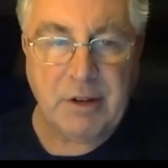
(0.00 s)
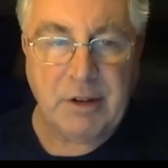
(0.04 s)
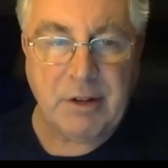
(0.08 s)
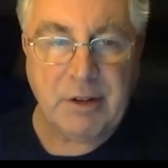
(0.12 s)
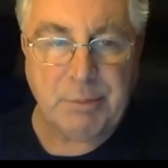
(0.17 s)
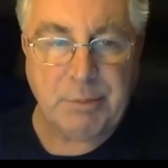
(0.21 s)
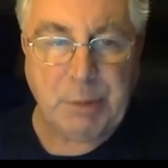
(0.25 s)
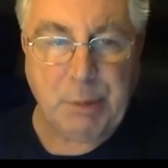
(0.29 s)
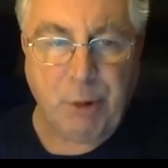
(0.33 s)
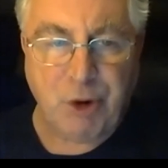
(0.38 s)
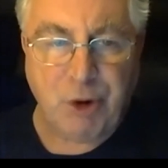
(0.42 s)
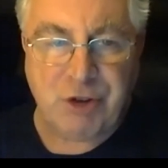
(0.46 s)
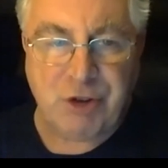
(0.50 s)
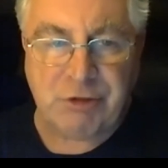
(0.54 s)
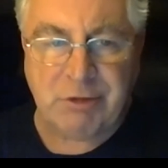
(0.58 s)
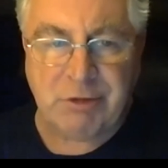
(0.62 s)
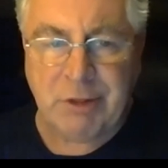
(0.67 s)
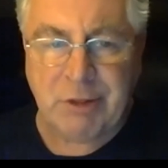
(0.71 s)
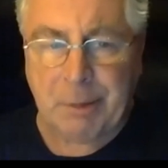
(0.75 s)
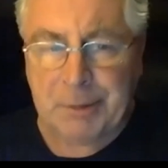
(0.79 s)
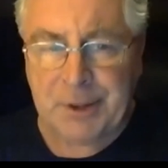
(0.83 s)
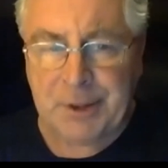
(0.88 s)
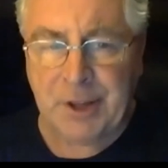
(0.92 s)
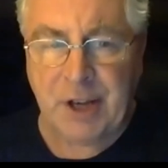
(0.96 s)
proportional
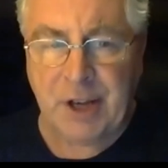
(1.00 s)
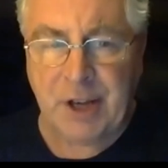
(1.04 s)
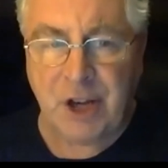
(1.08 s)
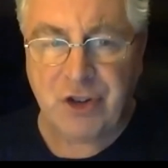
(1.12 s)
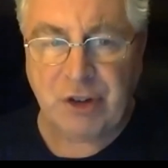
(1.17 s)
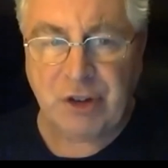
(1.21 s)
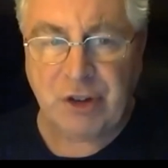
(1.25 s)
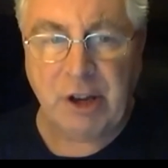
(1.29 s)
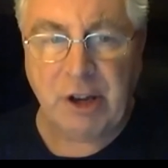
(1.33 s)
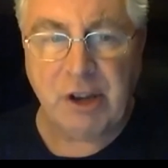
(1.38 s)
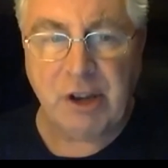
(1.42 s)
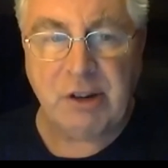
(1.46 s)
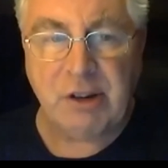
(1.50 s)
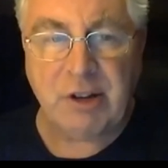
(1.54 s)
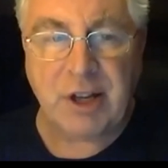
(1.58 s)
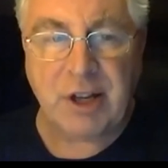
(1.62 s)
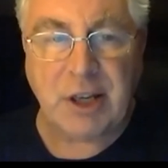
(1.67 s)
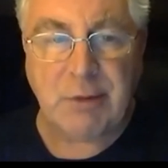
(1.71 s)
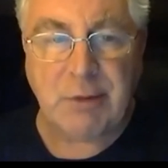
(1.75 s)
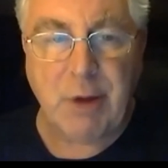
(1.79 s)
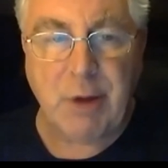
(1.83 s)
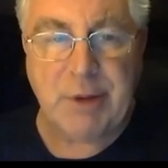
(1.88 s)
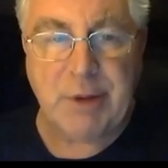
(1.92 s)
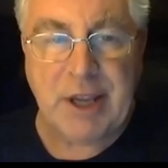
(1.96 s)
representation
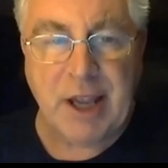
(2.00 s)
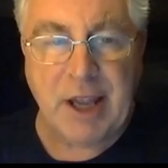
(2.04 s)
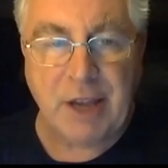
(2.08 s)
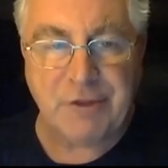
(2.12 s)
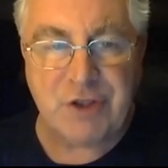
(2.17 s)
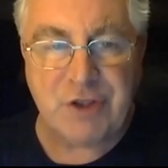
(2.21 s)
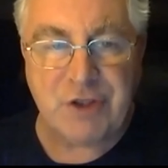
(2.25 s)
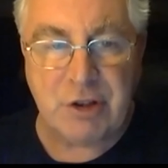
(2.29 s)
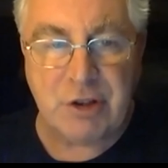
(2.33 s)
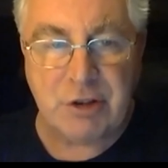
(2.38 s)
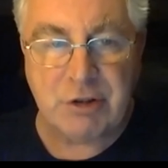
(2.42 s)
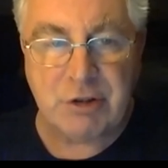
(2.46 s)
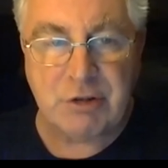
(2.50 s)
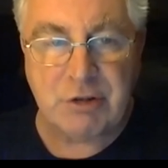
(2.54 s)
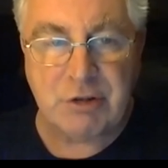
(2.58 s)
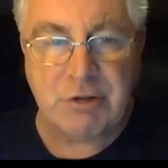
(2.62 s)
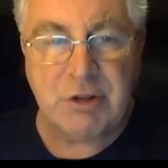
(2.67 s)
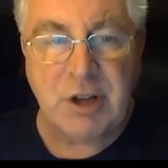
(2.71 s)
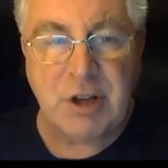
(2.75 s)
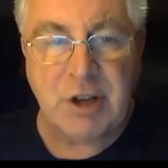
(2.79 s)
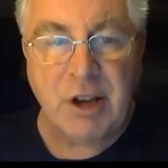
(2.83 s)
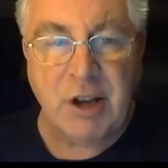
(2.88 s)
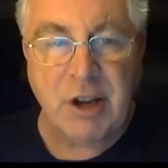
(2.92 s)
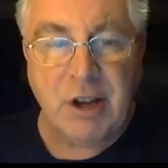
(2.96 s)
locally, where we have
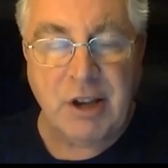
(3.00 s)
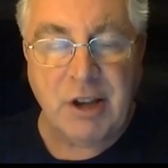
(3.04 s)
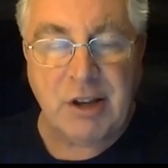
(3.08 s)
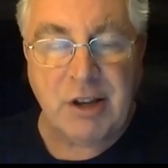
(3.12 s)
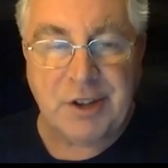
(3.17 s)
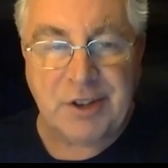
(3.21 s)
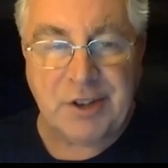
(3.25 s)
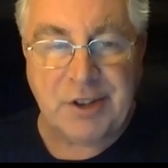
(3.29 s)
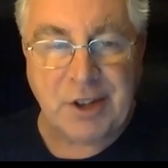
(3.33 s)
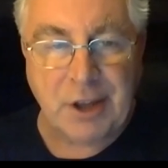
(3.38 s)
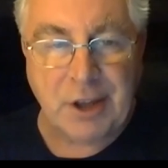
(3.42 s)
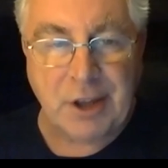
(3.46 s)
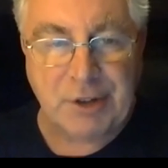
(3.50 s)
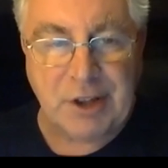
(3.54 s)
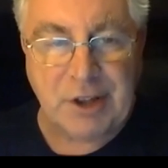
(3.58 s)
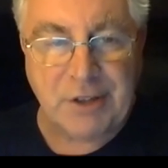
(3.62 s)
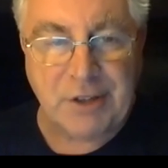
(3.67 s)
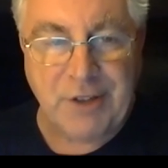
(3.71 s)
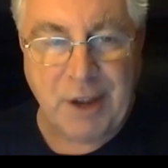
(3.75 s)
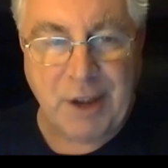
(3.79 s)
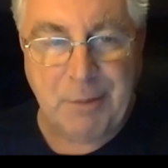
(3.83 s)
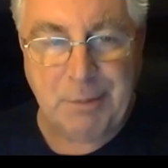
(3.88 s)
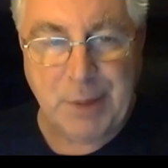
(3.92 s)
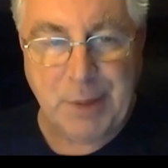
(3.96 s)
two
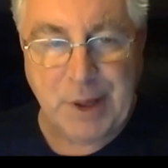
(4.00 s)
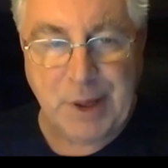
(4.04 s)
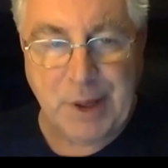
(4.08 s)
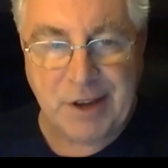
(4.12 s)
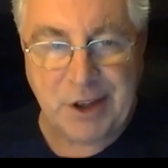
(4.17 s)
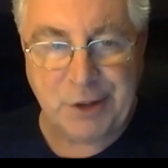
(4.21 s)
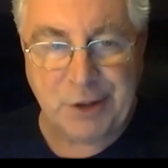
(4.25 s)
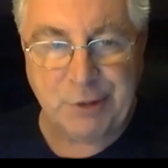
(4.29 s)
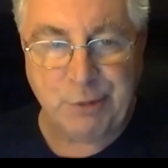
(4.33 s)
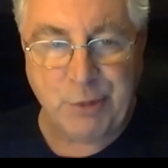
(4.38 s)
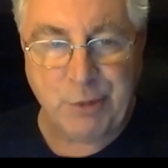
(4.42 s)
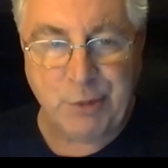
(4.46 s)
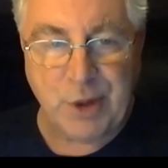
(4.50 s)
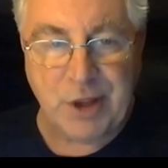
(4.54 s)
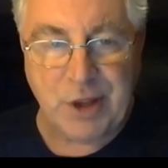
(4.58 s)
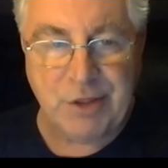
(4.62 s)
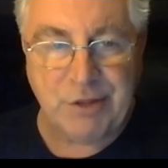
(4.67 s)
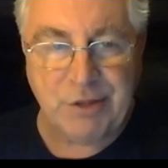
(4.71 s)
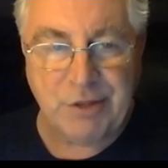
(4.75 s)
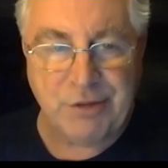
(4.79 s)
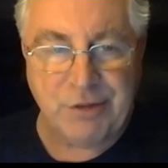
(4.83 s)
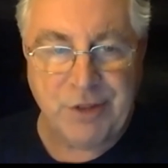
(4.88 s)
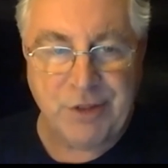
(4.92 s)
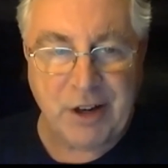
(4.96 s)
Conservative MPs
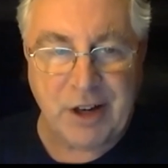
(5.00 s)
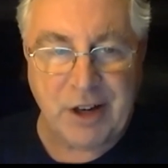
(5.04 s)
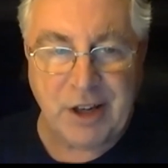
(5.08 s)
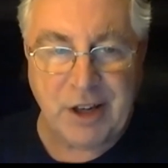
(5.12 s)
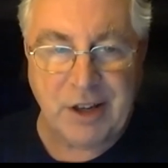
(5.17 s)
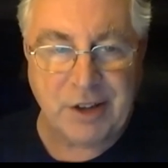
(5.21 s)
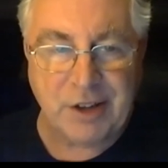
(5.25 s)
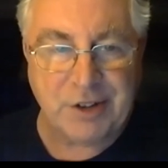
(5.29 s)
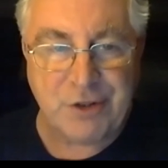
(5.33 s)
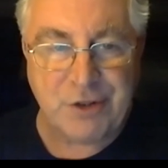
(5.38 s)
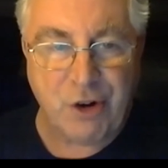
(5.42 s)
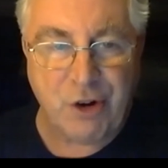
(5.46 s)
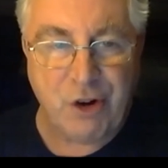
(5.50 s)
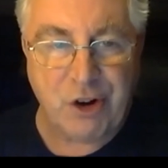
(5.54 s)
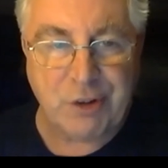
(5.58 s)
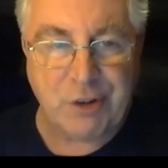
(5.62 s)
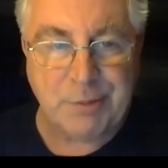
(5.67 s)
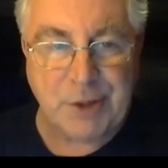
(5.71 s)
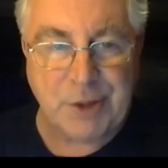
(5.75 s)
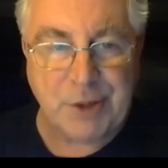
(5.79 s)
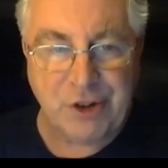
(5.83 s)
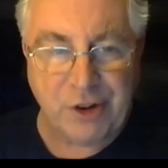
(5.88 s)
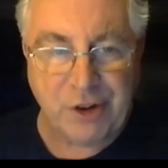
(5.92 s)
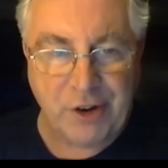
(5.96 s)
with very
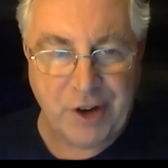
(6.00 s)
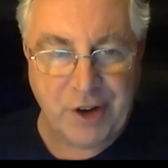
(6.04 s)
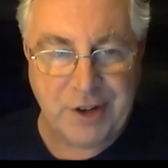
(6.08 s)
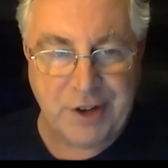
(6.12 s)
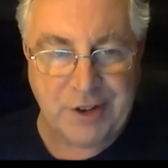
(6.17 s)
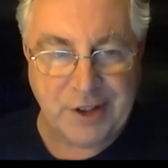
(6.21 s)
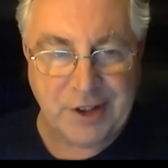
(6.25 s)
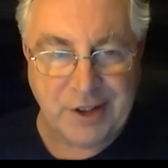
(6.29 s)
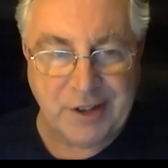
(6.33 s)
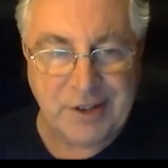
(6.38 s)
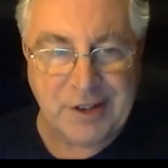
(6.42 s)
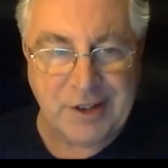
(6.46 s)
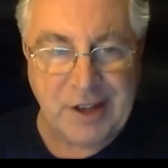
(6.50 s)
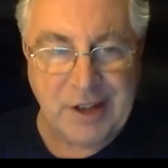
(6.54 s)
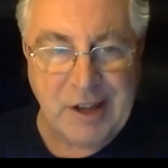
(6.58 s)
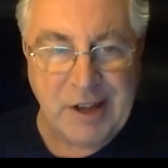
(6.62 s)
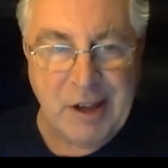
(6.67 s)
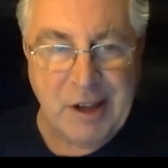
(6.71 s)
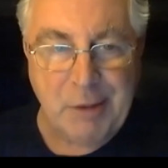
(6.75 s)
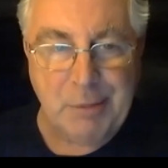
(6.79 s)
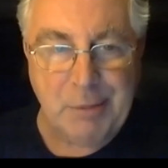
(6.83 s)
strong majorities.